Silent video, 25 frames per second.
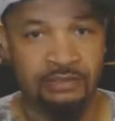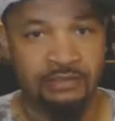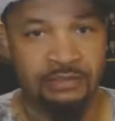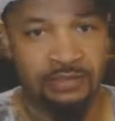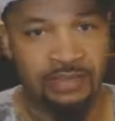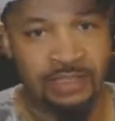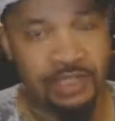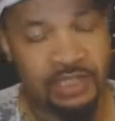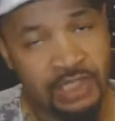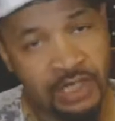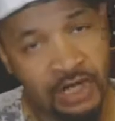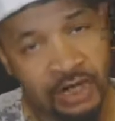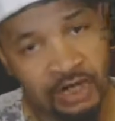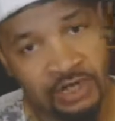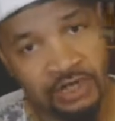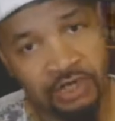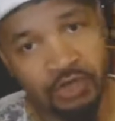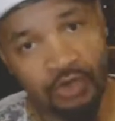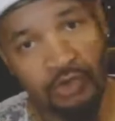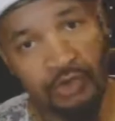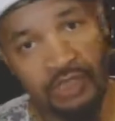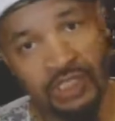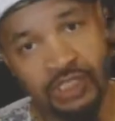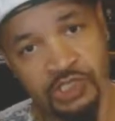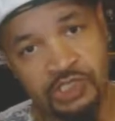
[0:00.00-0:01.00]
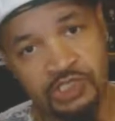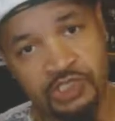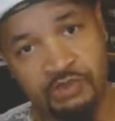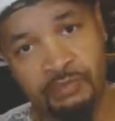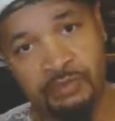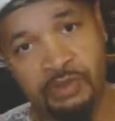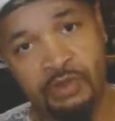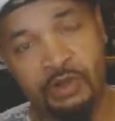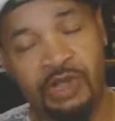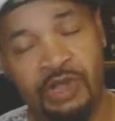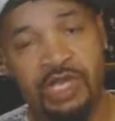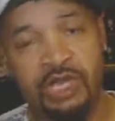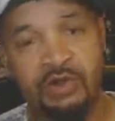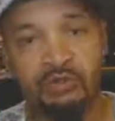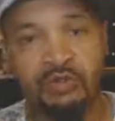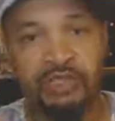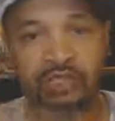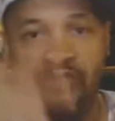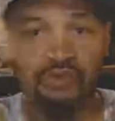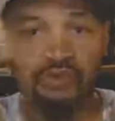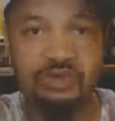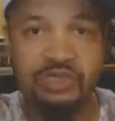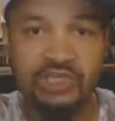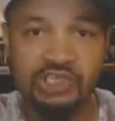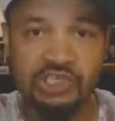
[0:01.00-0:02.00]
You already know, hit your boy up. We
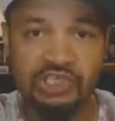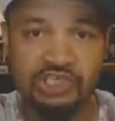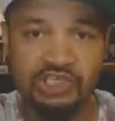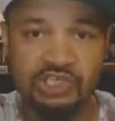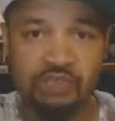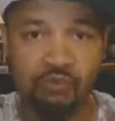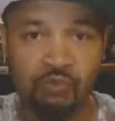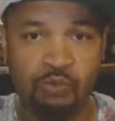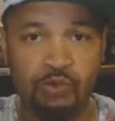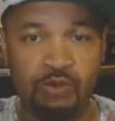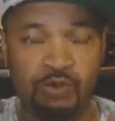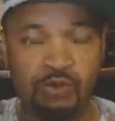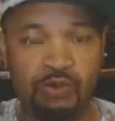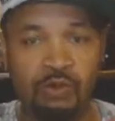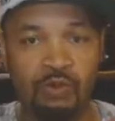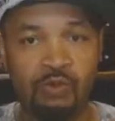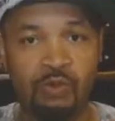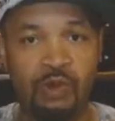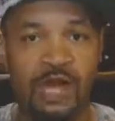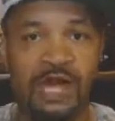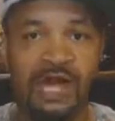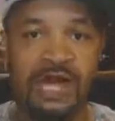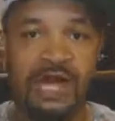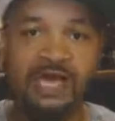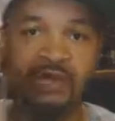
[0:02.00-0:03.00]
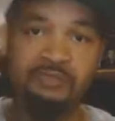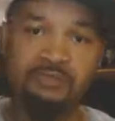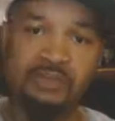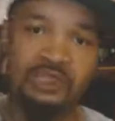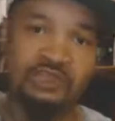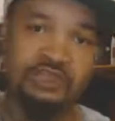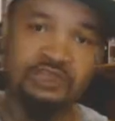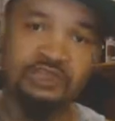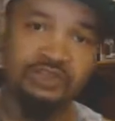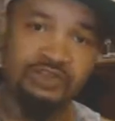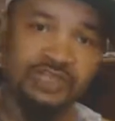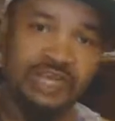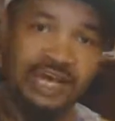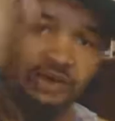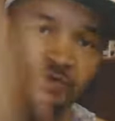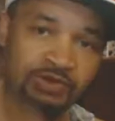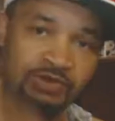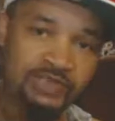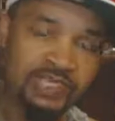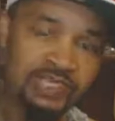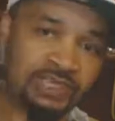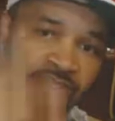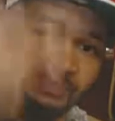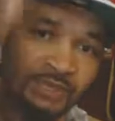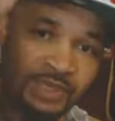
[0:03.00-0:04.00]
doing this shit worldwide. Make sure y'all
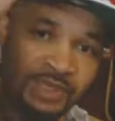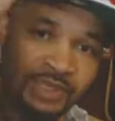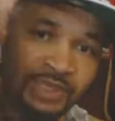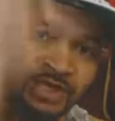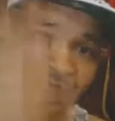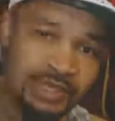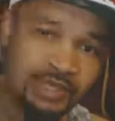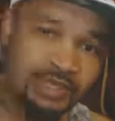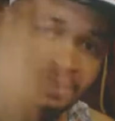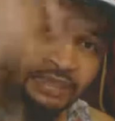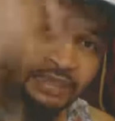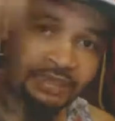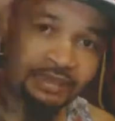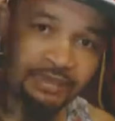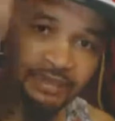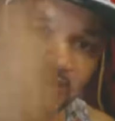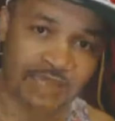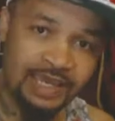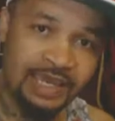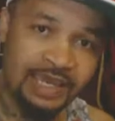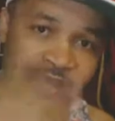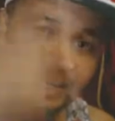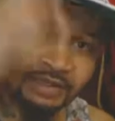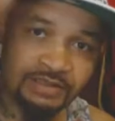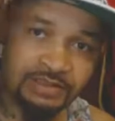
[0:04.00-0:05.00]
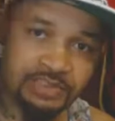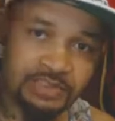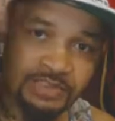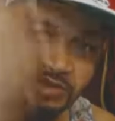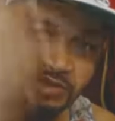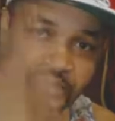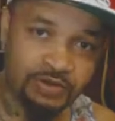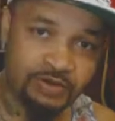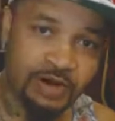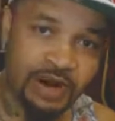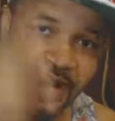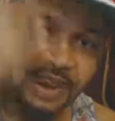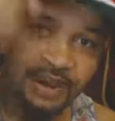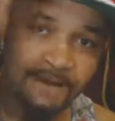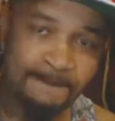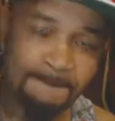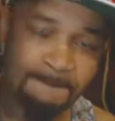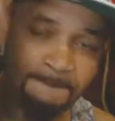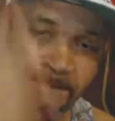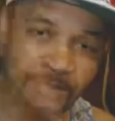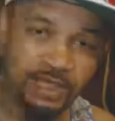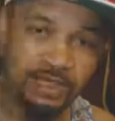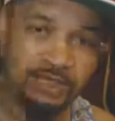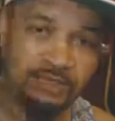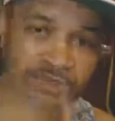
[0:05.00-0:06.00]
keep hitting that
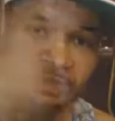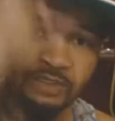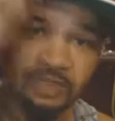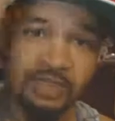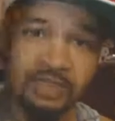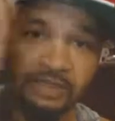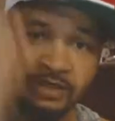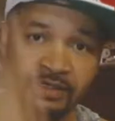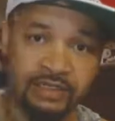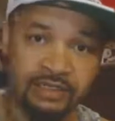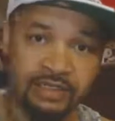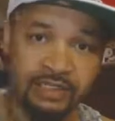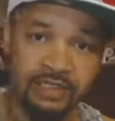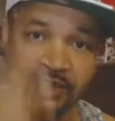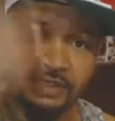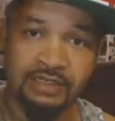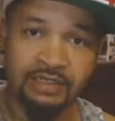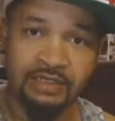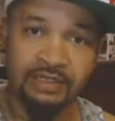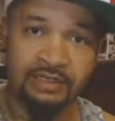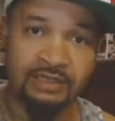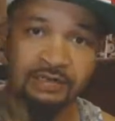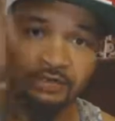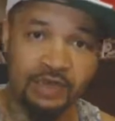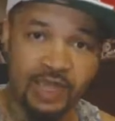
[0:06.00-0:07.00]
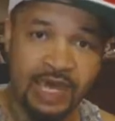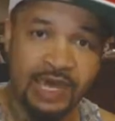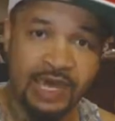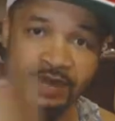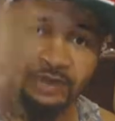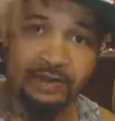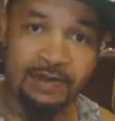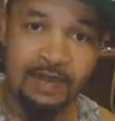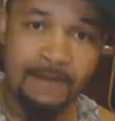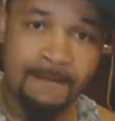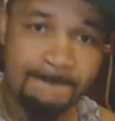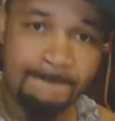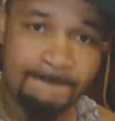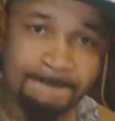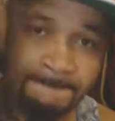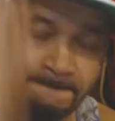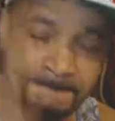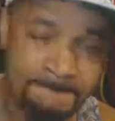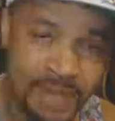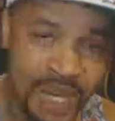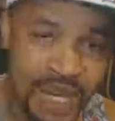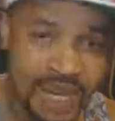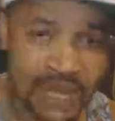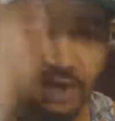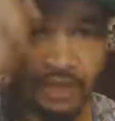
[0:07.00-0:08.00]
subscribe button, clicking that
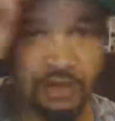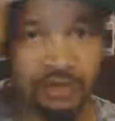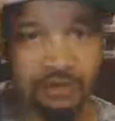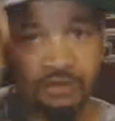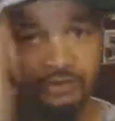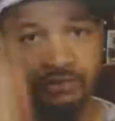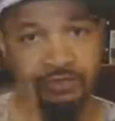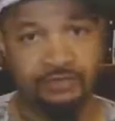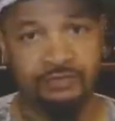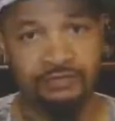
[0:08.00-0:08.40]
bell.